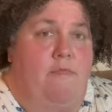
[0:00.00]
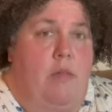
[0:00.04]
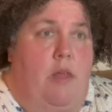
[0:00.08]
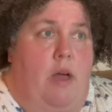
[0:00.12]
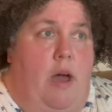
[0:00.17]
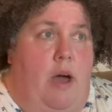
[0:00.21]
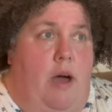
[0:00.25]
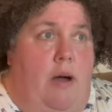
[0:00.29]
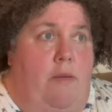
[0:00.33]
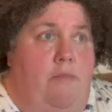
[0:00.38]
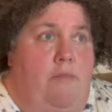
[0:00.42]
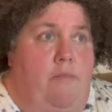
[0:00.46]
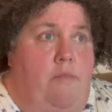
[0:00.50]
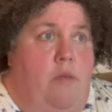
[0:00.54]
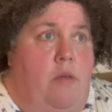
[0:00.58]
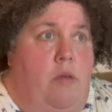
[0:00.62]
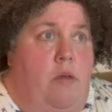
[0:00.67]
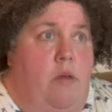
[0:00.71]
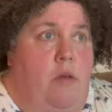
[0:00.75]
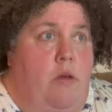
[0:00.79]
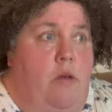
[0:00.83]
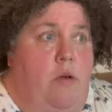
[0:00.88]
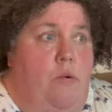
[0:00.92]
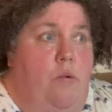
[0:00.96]

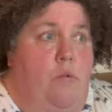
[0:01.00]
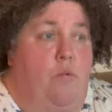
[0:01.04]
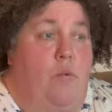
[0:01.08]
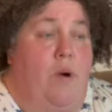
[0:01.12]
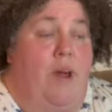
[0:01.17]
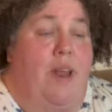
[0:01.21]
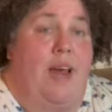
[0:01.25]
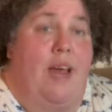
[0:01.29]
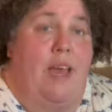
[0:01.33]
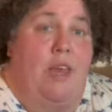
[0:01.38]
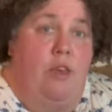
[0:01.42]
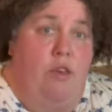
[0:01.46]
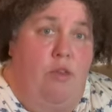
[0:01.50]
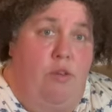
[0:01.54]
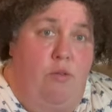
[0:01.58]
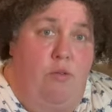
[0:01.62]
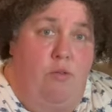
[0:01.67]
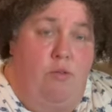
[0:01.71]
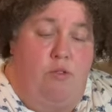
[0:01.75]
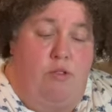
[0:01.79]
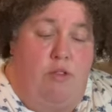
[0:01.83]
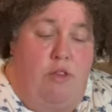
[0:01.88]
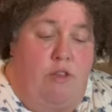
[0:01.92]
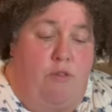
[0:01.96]
when I
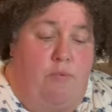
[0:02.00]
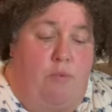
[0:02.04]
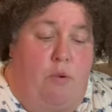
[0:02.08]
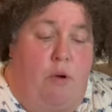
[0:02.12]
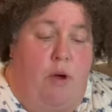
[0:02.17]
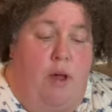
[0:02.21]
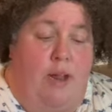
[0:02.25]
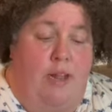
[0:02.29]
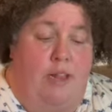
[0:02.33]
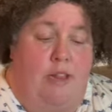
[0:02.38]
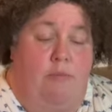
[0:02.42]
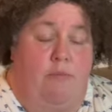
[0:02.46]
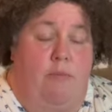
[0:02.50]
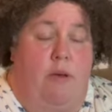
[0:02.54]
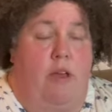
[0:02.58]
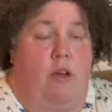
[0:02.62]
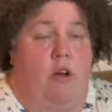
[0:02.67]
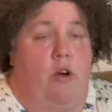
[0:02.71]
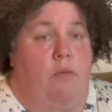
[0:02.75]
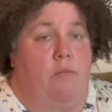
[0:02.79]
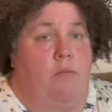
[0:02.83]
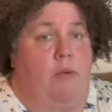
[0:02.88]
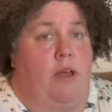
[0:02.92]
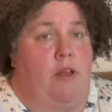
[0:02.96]
used this product in my
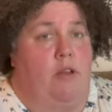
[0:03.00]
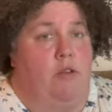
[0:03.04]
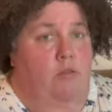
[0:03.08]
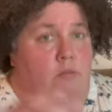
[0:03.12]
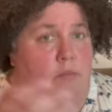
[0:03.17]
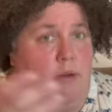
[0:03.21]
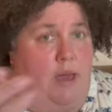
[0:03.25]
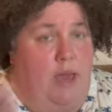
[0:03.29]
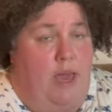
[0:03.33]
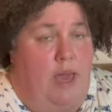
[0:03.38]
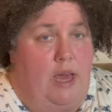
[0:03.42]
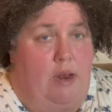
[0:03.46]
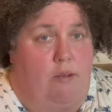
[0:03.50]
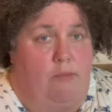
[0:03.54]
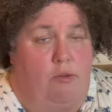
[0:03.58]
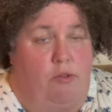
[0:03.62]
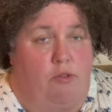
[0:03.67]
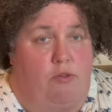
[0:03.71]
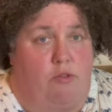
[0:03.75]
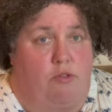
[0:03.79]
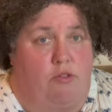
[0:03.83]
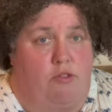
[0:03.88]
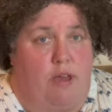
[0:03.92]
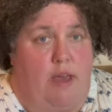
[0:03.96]
home, I knew my animals
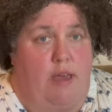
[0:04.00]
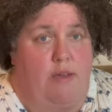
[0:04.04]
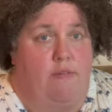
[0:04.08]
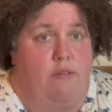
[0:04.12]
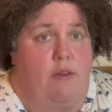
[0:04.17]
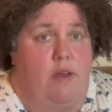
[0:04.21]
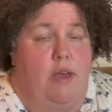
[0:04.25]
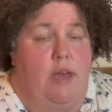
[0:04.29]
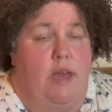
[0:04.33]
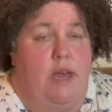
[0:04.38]
were safe.